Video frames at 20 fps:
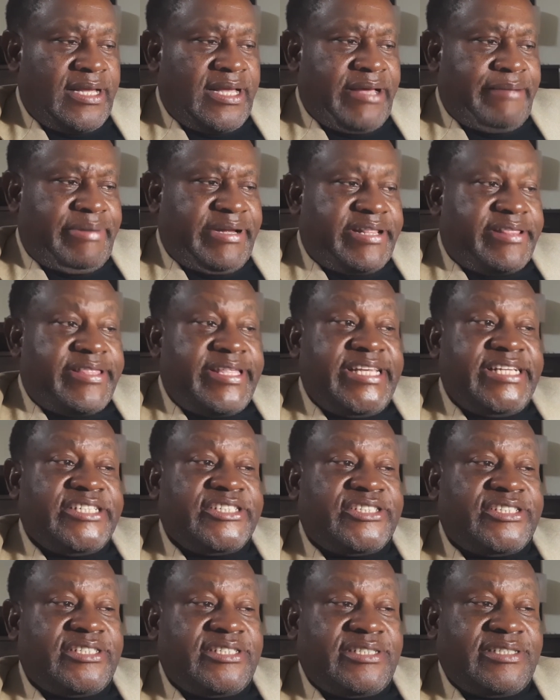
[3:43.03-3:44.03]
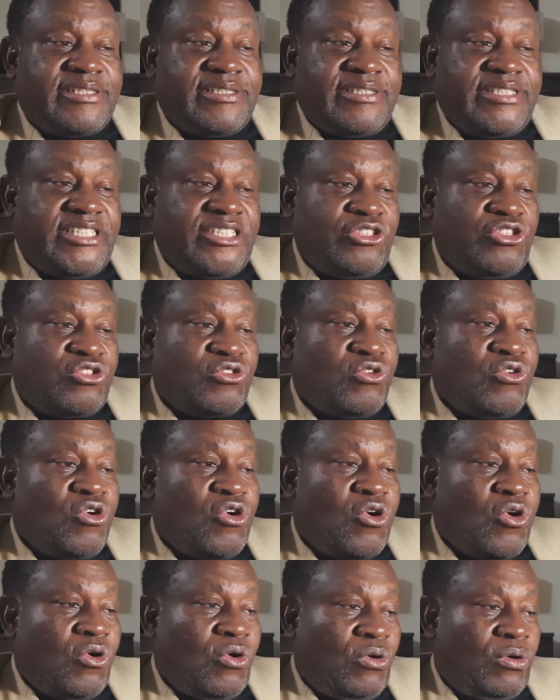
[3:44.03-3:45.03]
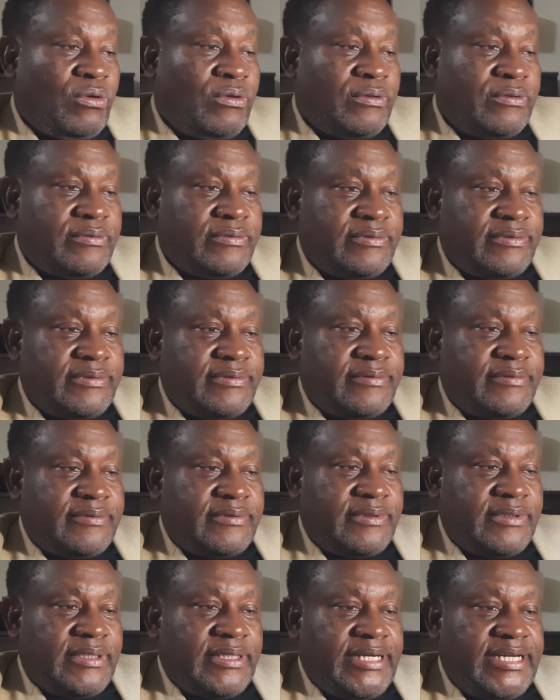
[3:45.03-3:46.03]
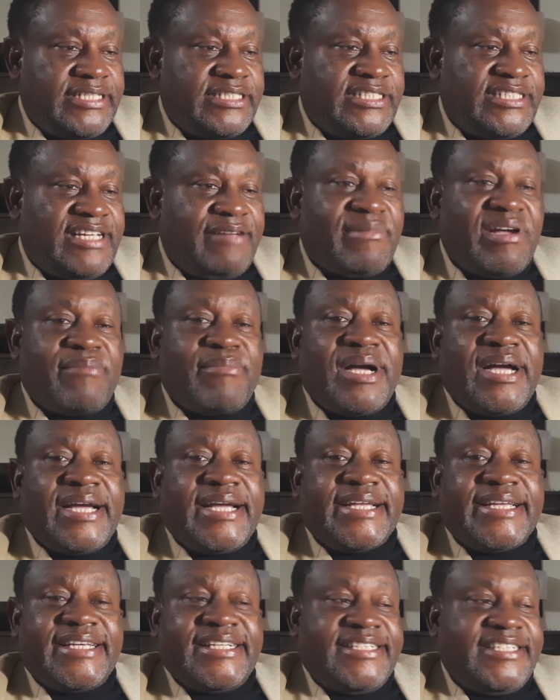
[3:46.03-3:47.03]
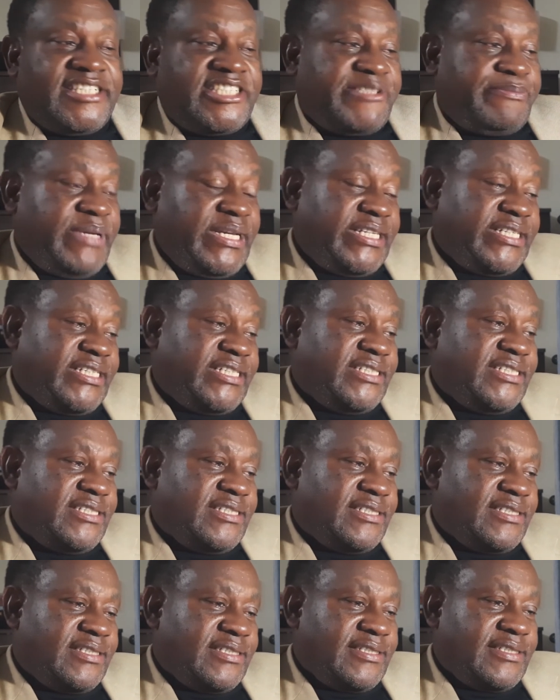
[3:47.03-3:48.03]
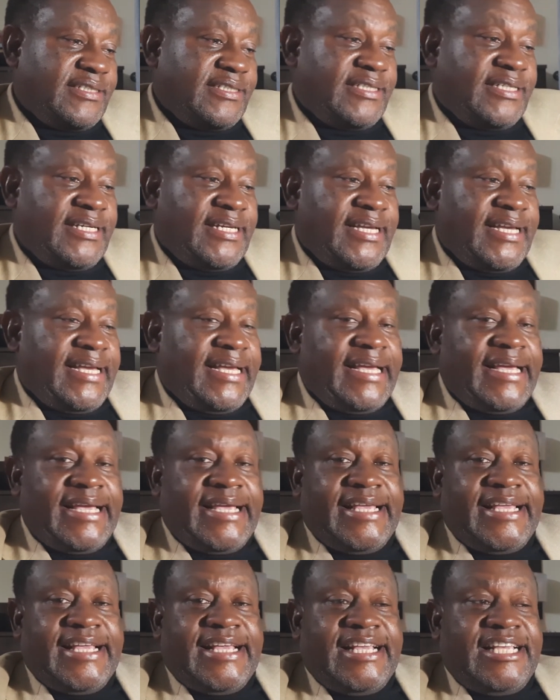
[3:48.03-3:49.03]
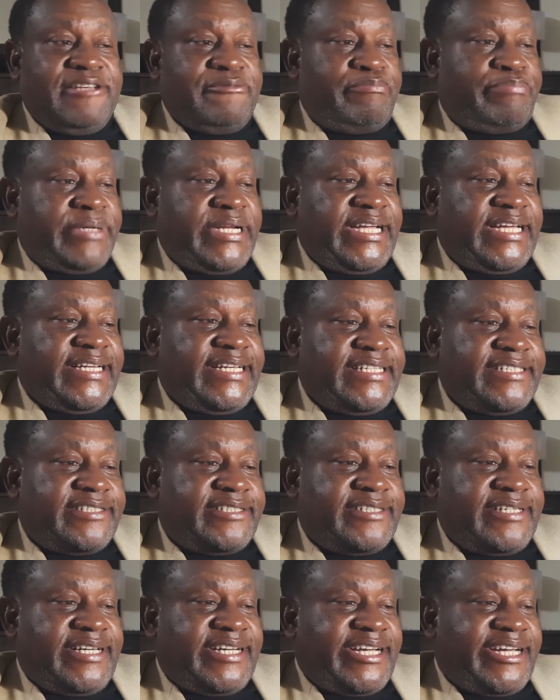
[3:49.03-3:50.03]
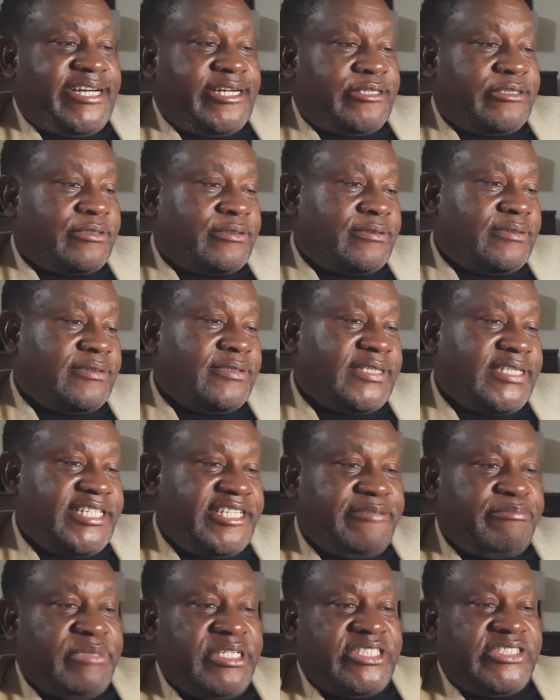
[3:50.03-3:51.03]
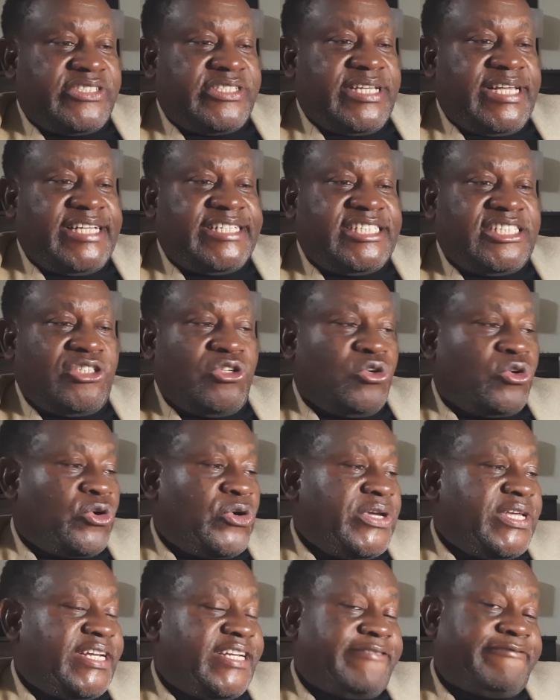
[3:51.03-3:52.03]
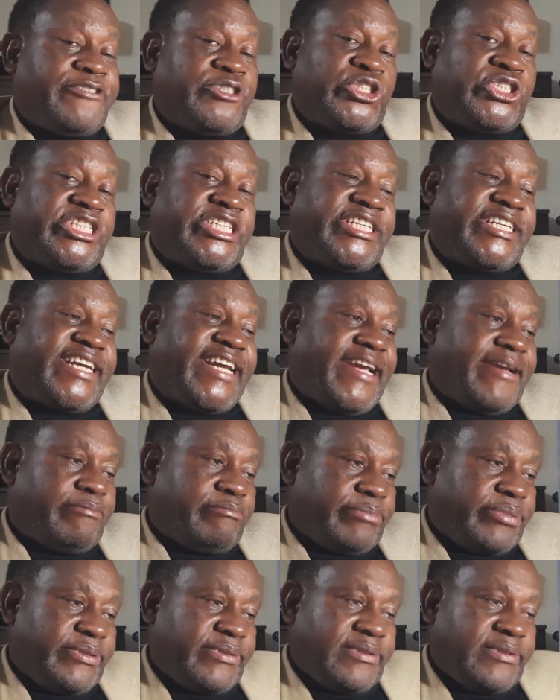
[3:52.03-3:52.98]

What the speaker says: But things did not go as Yababa had expected. He impregnates a girl he meets at Doroi refugee camp.